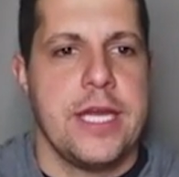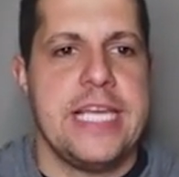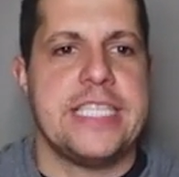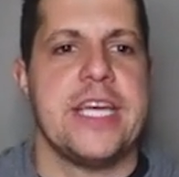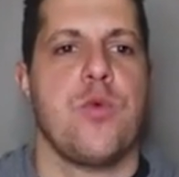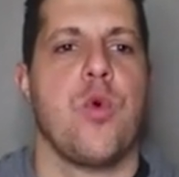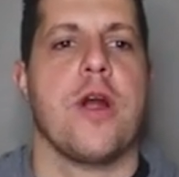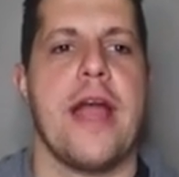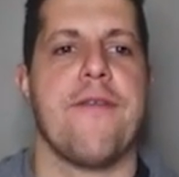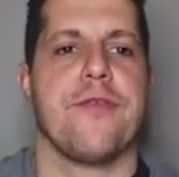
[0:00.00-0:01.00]
He said,
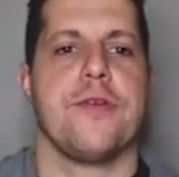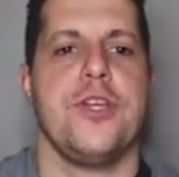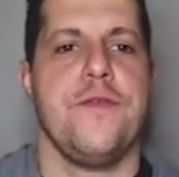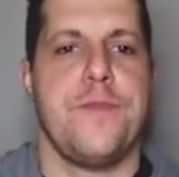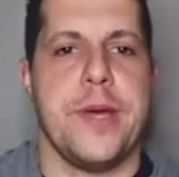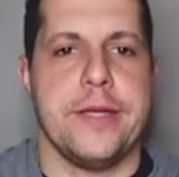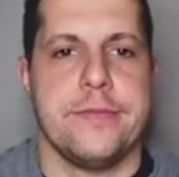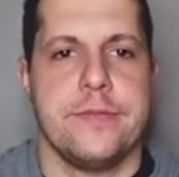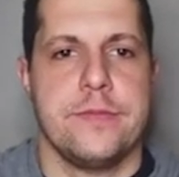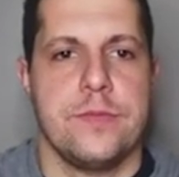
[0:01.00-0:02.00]
wherever you've been,
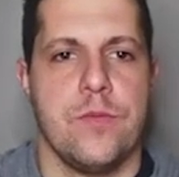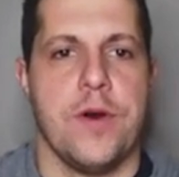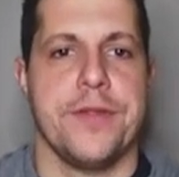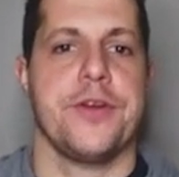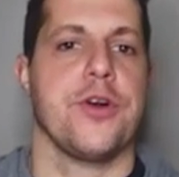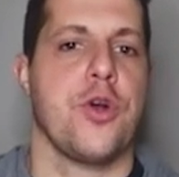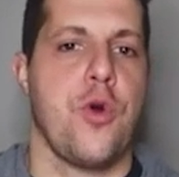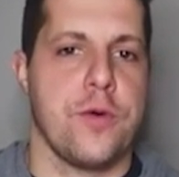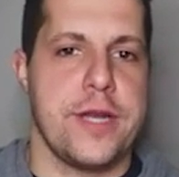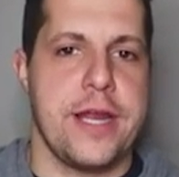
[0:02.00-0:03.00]
whether you're a
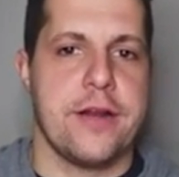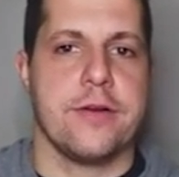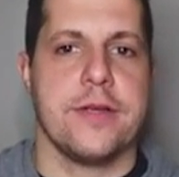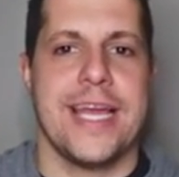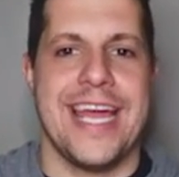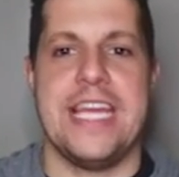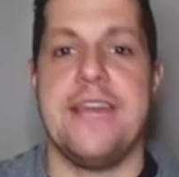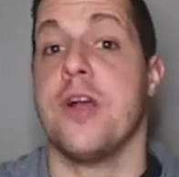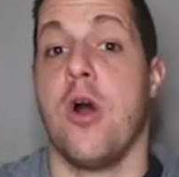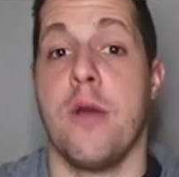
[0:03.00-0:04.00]
coordinator, and
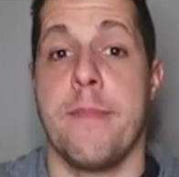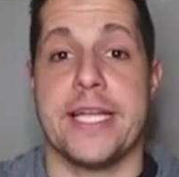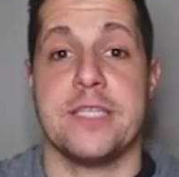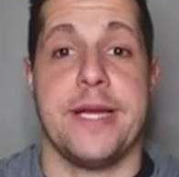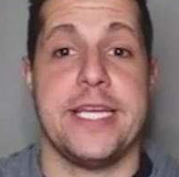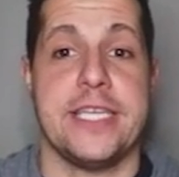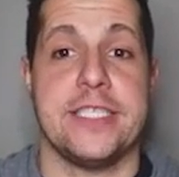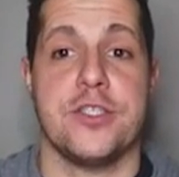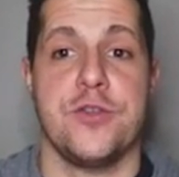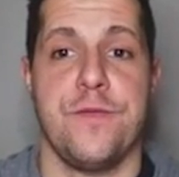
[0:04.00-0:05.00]
even going back to my days
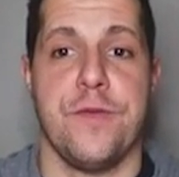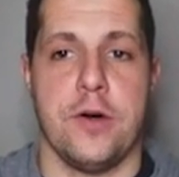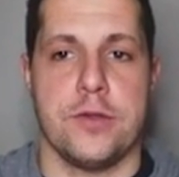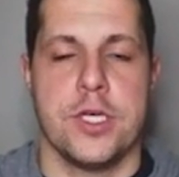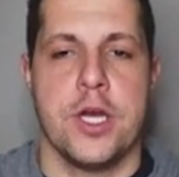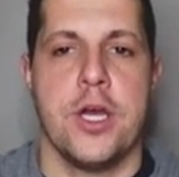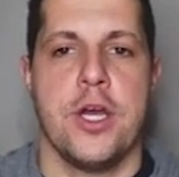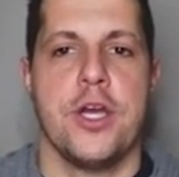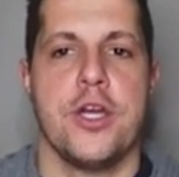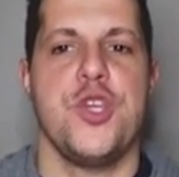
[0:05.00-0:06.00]
at Sioux Falls,
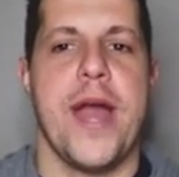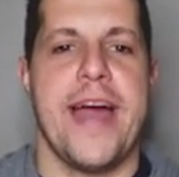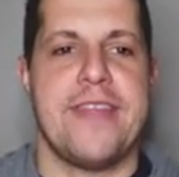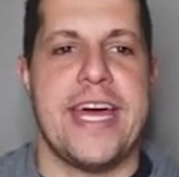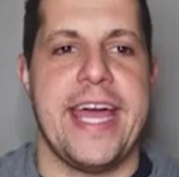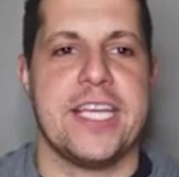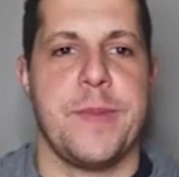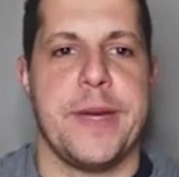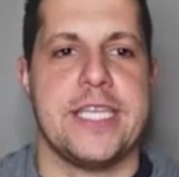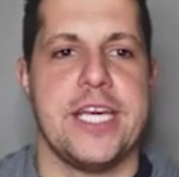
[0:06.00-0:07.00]
you have that
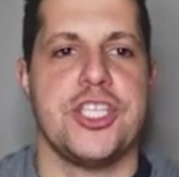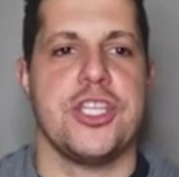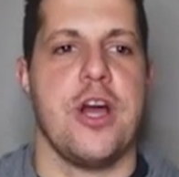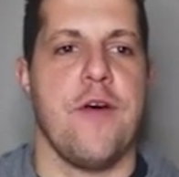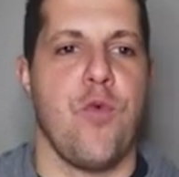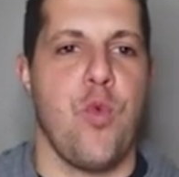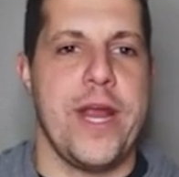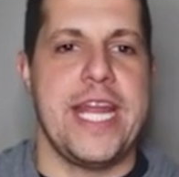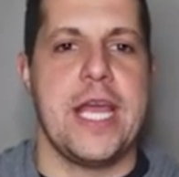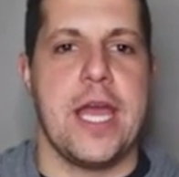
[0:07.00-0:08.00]
expectation of
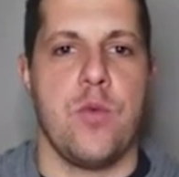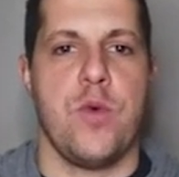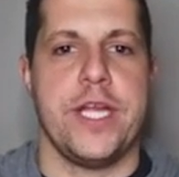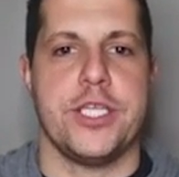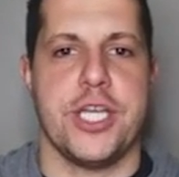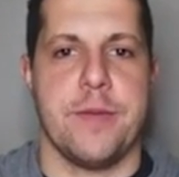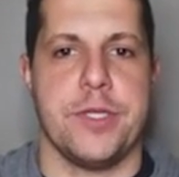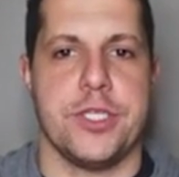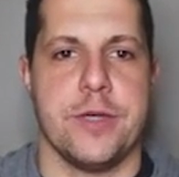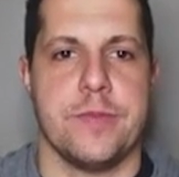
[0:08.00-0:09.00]
winning and winning
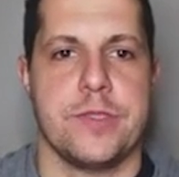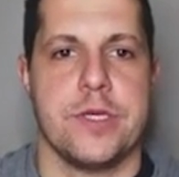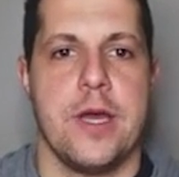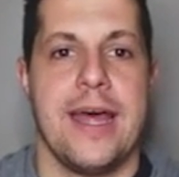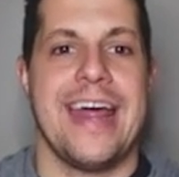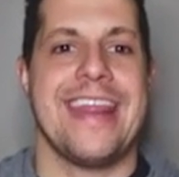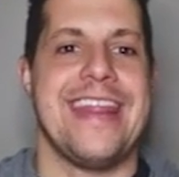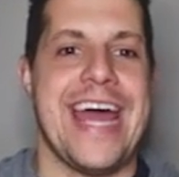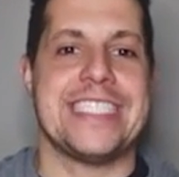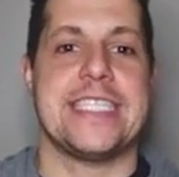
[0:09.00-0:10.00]
championships.
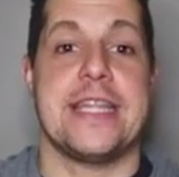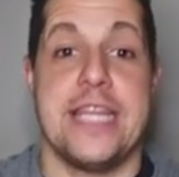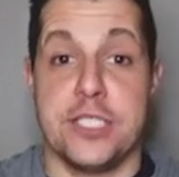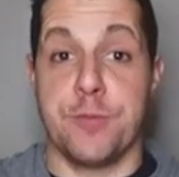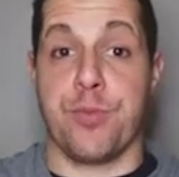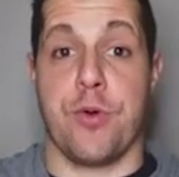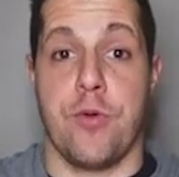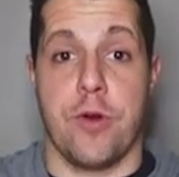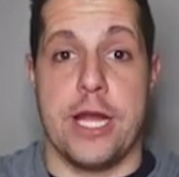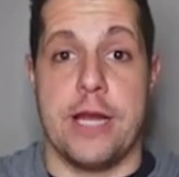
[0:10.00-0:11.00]
That's this
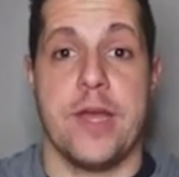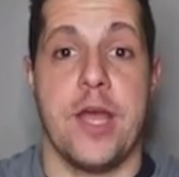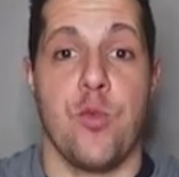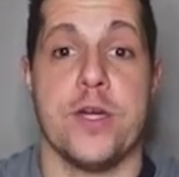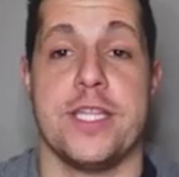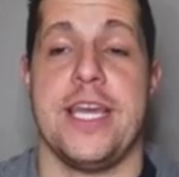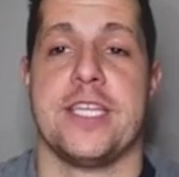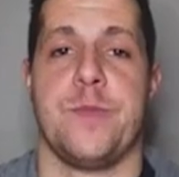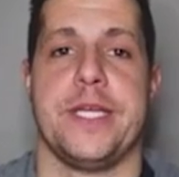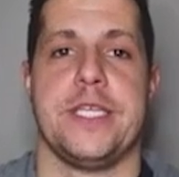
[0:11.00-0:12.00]
program and what the
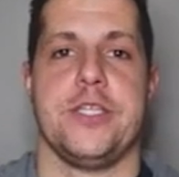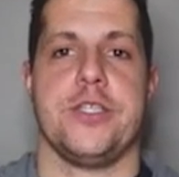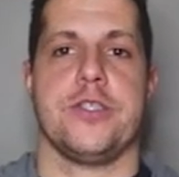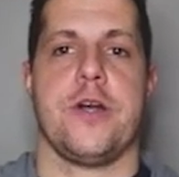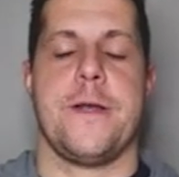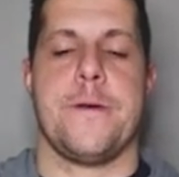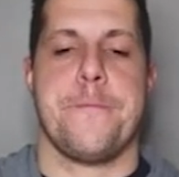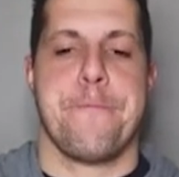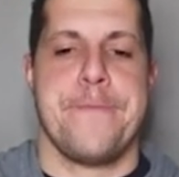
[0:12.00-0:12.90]
expectations are here.